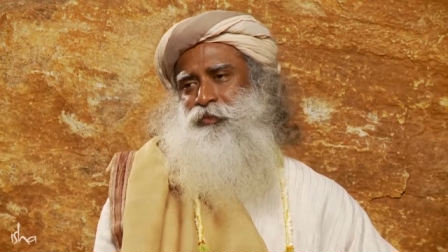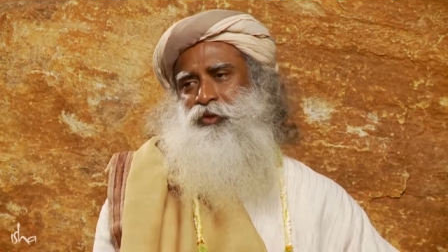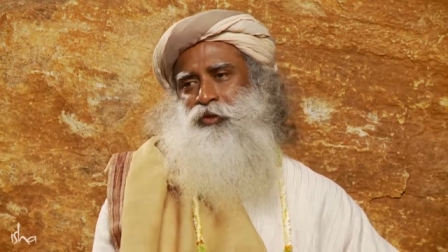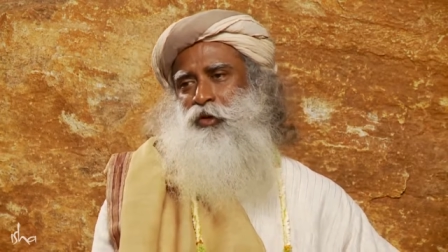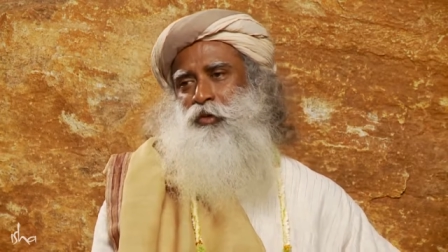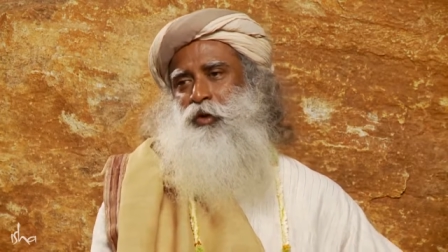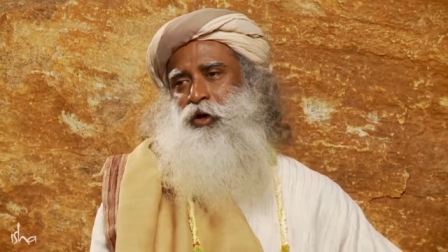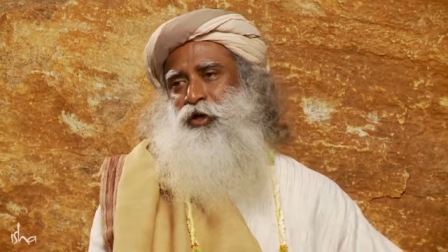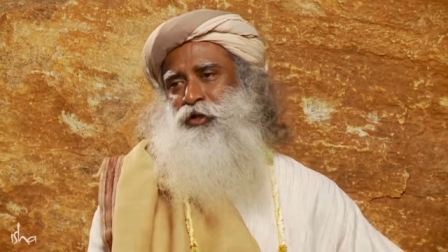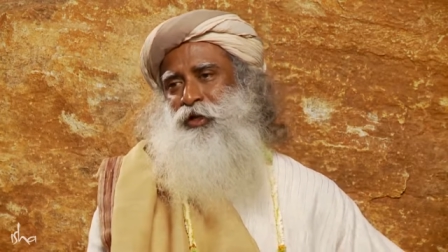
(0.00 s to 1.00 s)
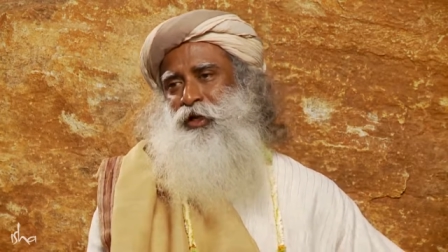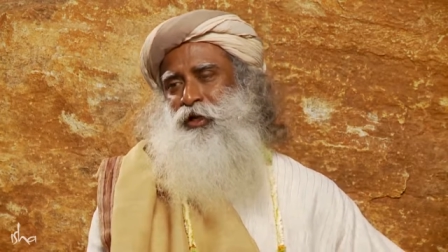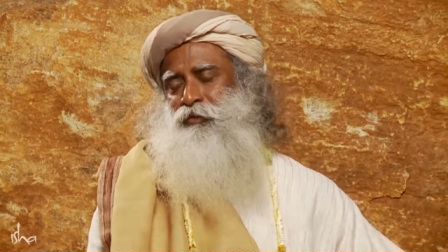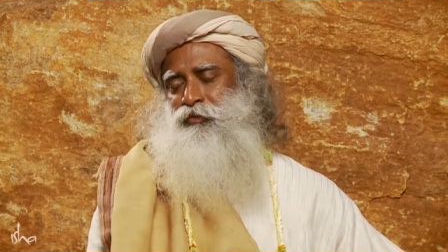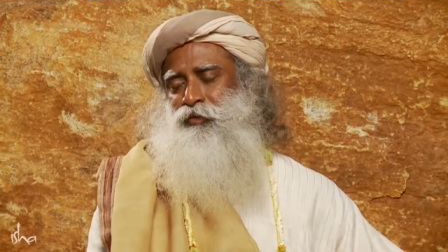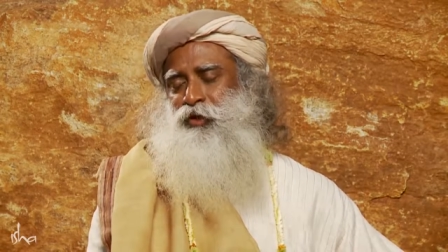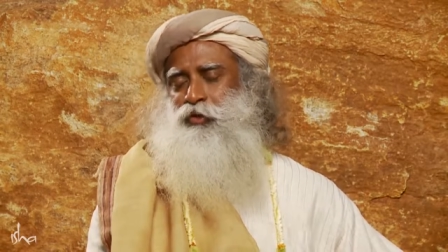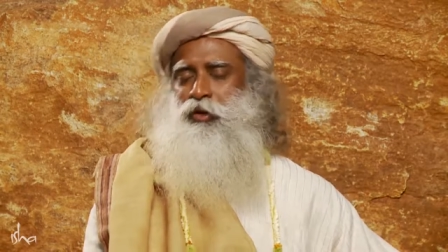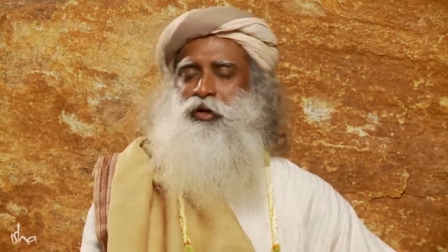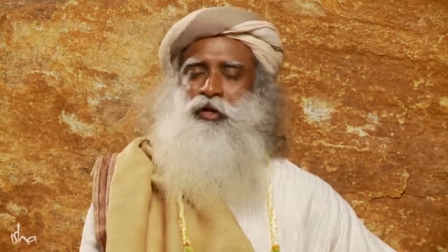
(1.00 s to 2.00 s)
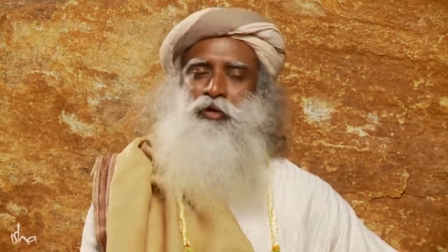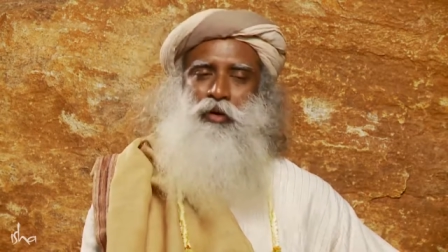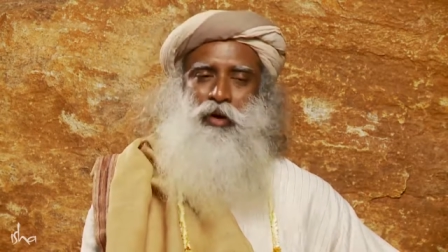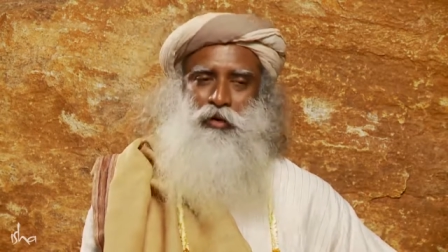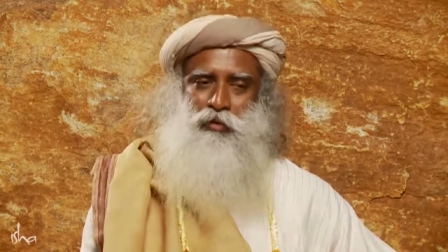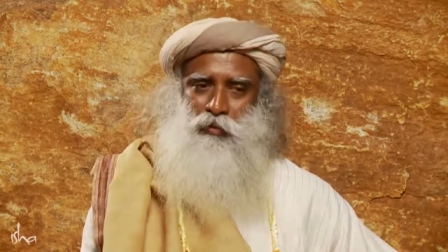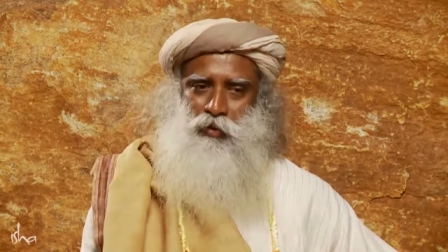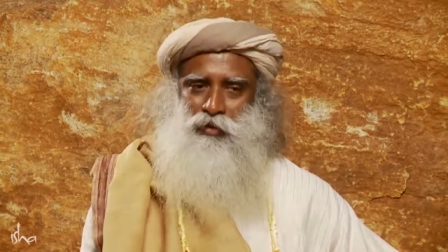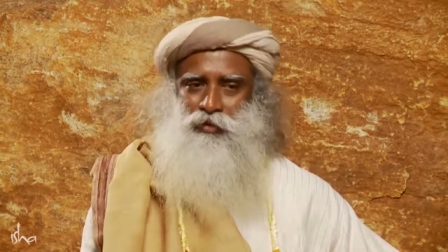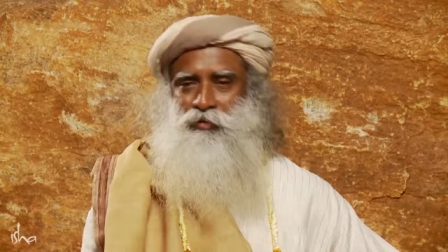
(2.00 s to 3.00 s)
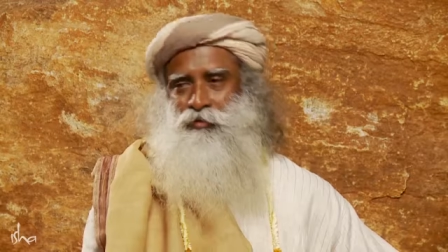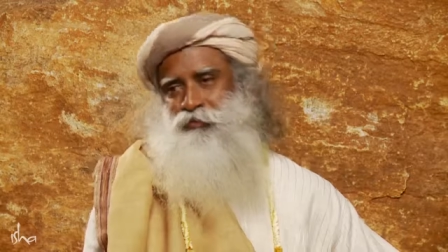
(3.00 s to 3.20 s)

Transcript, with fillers: You don't want to walk on terrain that you already know how to walk